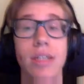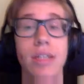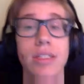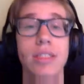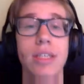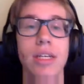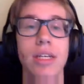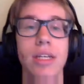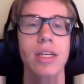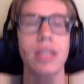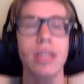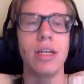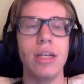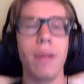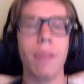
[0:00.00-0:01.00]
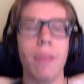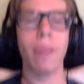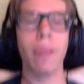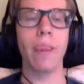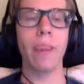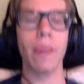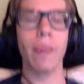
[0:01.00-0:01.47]
to see
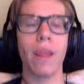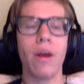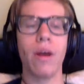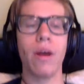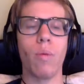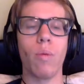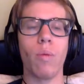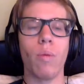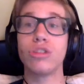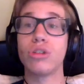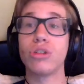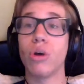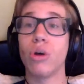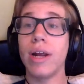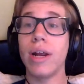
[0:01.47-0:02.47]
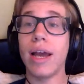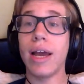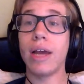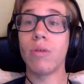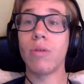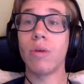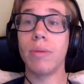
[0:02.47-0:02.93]
what
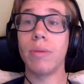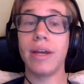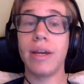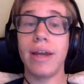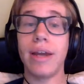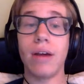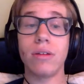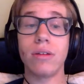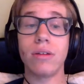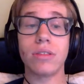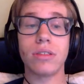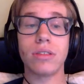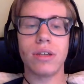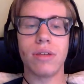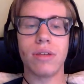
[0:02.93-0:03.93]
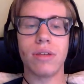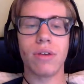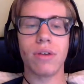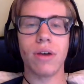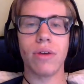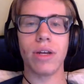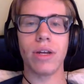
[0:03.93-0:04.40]
storyline will be announced, if
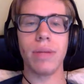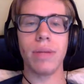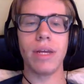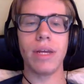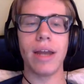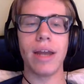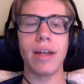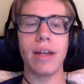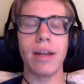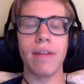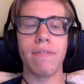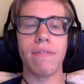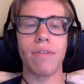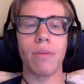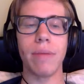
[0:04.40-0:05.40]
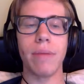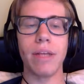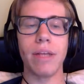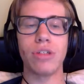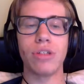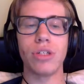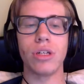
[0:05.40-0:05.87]
we're going to be getting
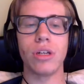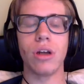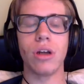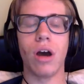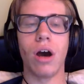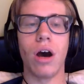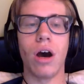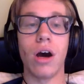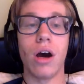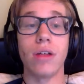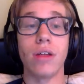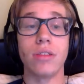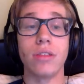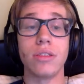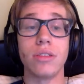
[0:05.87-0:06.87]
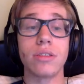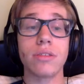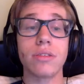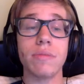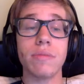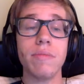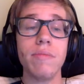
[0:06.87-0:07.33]
information on
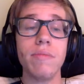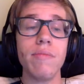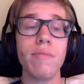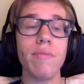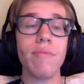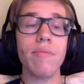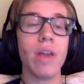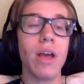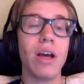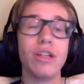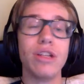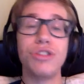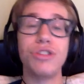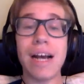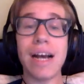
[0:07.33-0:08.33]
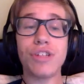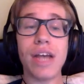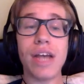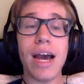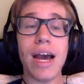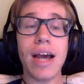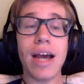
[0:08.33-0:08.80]

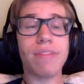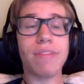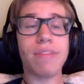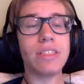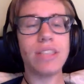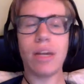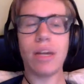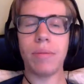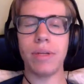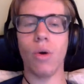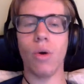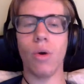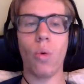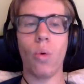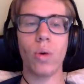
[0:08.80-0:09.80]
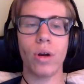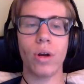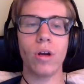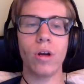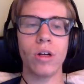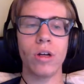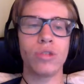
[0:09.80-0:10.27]
Jack, if he's going to be
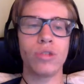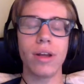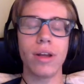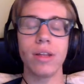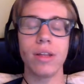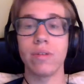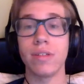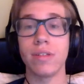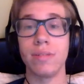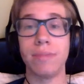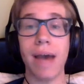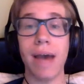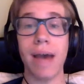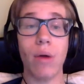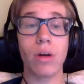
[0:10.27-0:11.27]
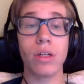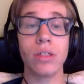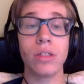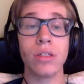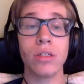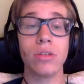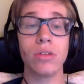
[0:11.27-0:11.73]
older, struggling with his
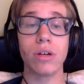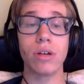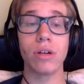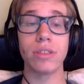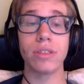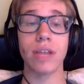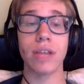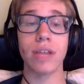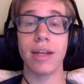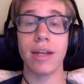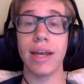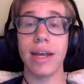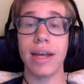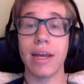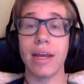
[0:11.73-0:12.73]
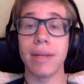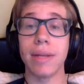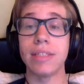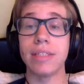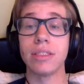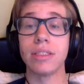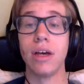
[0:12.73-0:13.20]
powers, or if it's going to take place